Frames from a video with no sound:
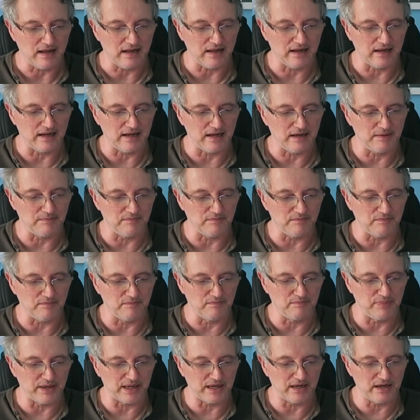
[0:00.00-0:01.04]

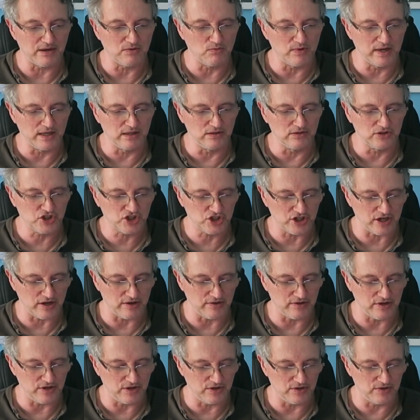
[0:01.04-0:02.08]
But I will
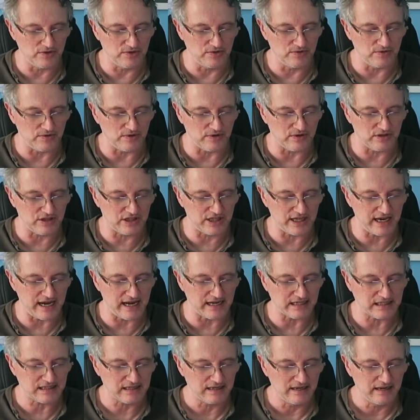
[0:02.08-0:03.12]
show you
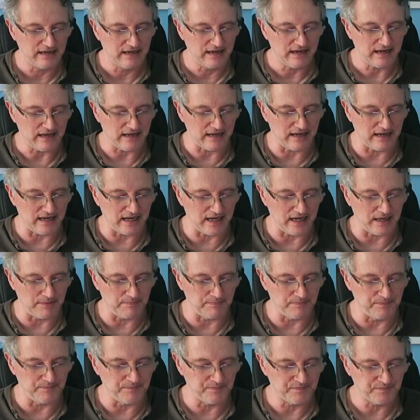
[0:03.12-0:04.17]
that...
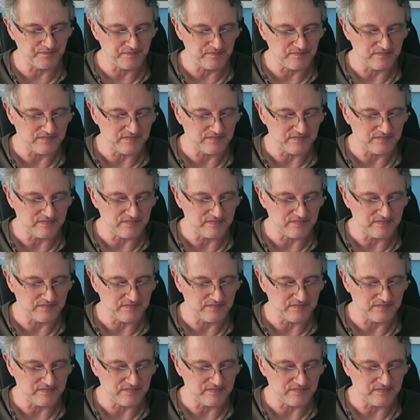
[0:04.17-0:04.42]
oh,